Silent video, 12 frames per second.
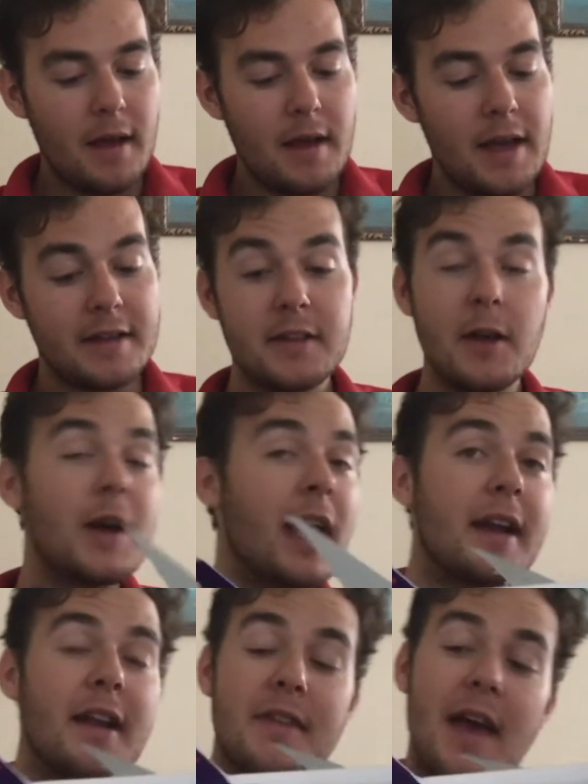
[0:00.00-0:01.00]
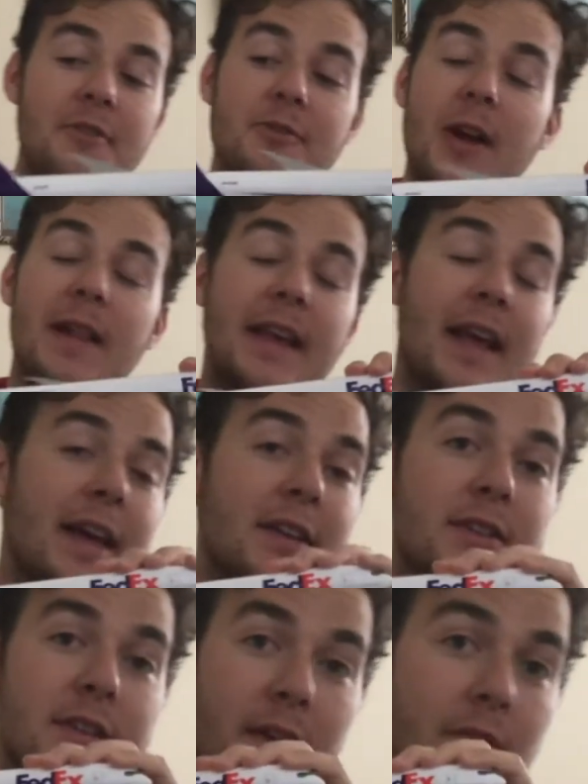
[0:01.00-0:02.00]
It's located on that trailing
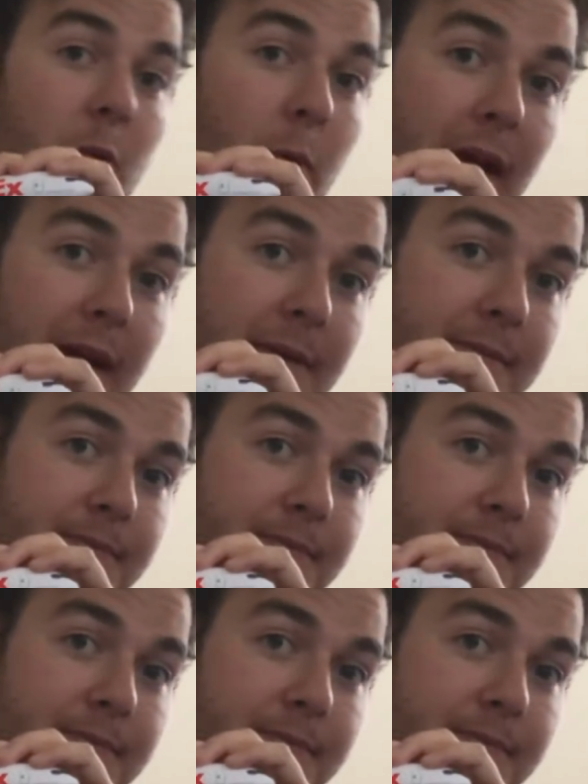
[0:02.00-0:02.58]
edge of the wing.